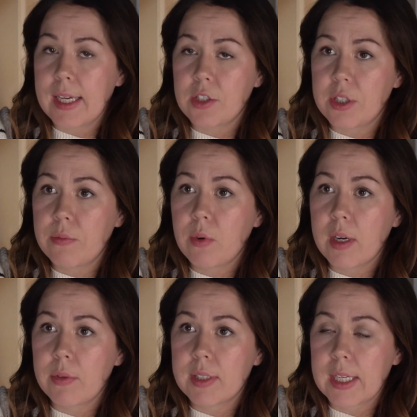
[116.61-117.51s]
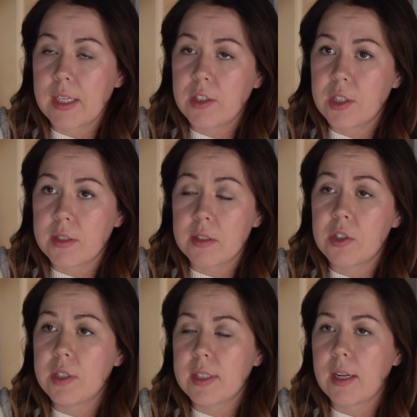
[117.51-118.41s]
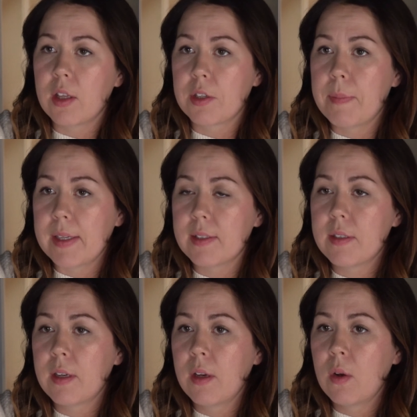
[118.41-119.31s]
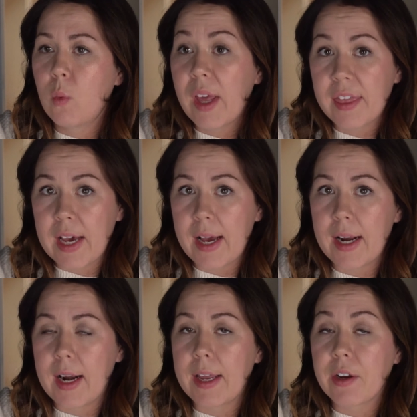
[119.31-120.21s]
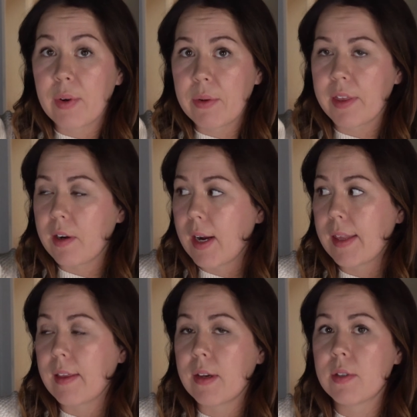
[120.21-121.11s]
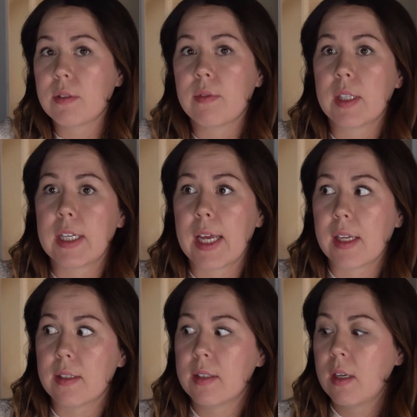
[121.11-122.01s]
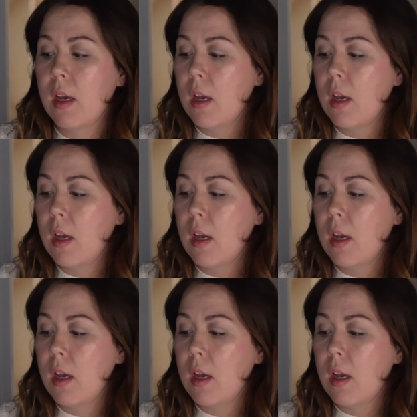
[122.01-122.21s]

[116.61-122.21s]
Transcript: and she wore it with skinny jeans, and she said it looked best with that, and I agree with her. I thought that was a really nice